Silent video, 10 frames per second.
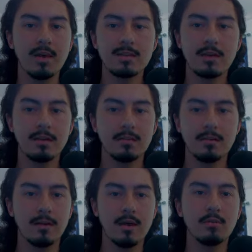Like,
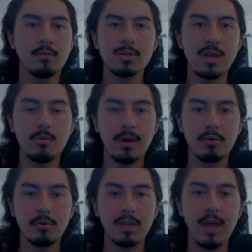I don't understand why you're
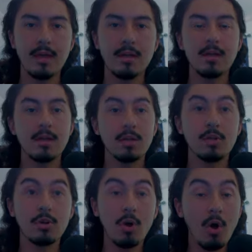doing that.
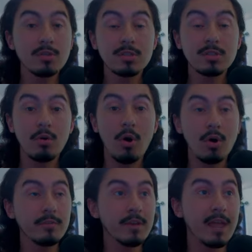You're also
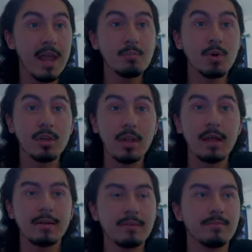on camera.
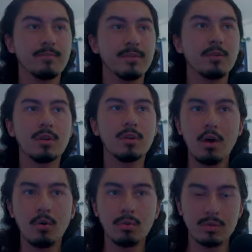Like, you can
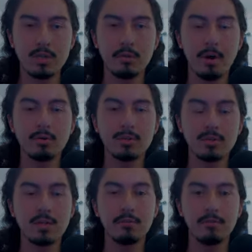go to the post
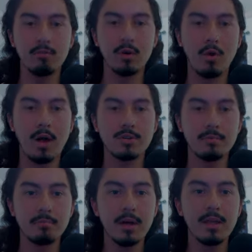yourself if you want to watch it,
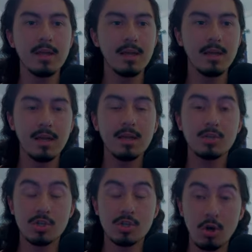but it
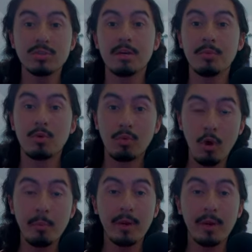shows him
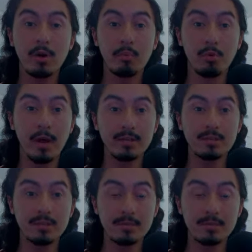groping her breasts.